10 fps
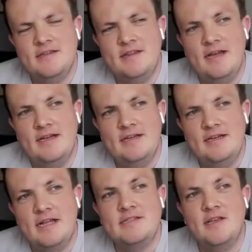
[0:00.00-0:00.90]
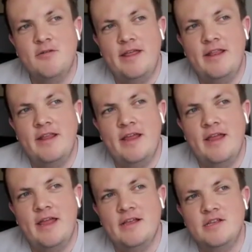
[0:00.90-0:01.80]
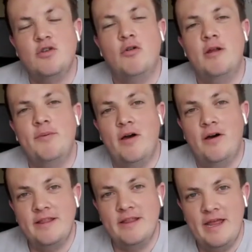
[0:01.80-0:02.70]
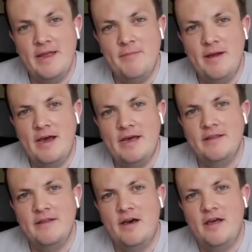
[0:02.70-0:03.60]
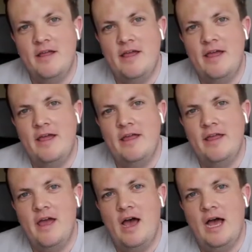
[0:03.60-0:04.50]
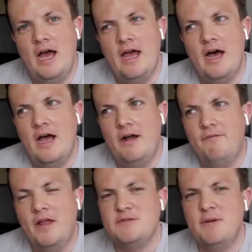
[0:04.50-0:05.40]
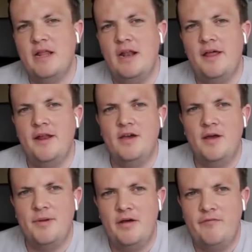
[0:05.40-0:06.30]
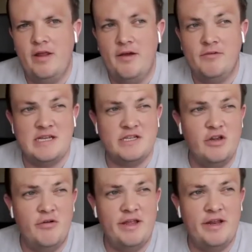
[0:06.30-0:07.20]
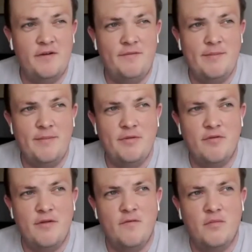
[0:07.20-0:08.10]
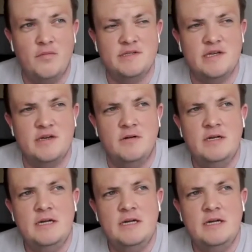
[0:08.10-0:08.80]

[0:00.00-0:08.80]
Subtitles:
that. That's a great story behind the name. And I've not spent a lot of time in Offaly. I was actually only in Offaly maybe 3-4 months ago.